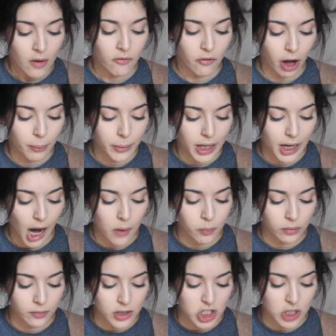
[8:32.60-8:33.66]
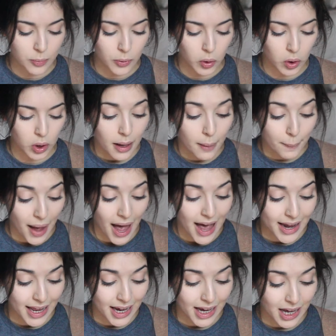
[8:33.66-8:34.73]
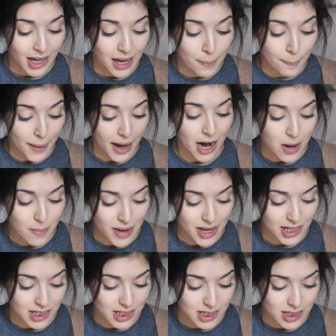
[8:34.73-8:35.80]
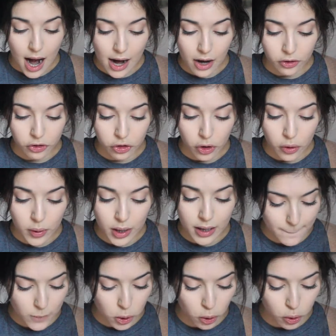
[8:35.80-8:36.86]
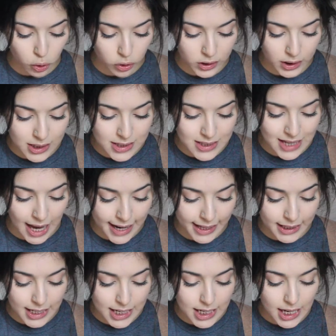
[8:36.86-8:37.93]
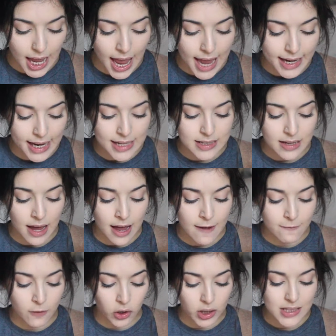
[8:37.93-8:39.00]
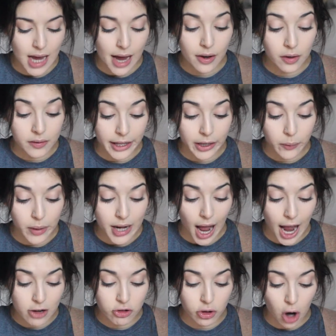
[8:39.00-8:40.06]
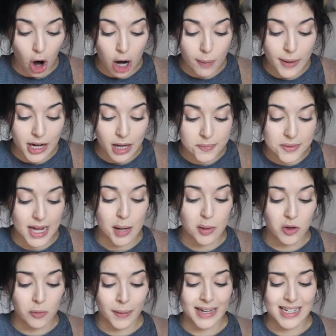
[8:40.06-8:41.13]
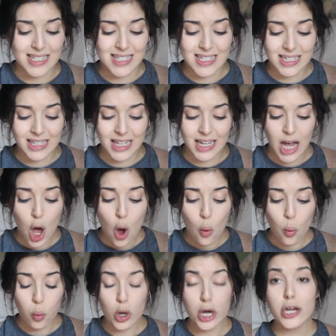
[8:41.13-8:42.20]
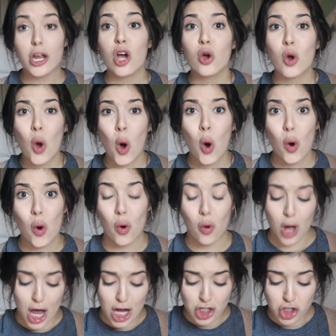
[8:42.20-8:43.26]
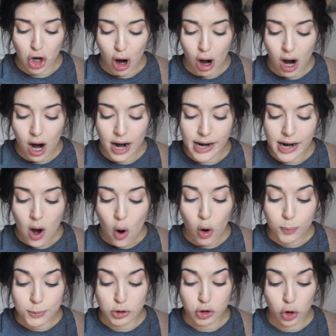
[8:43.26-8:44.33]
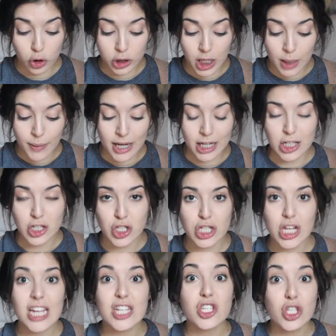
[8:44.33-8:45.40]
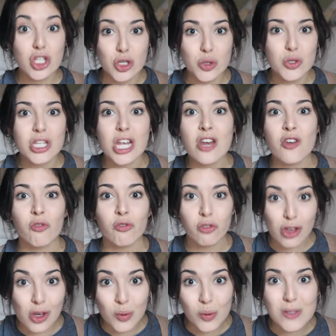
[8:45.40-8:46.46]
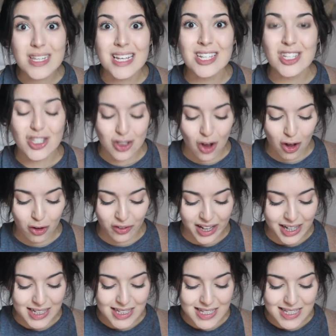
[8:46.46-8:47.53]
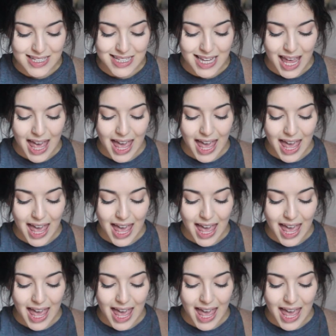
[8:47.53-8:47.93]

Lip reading: vomiting, and reversible hepatic impairment. I also googled xylene, and it's a volatile liquid hydrocarbon obtained by distilling wood, coal, tar, or petroleum, and it's used in fuels and solvents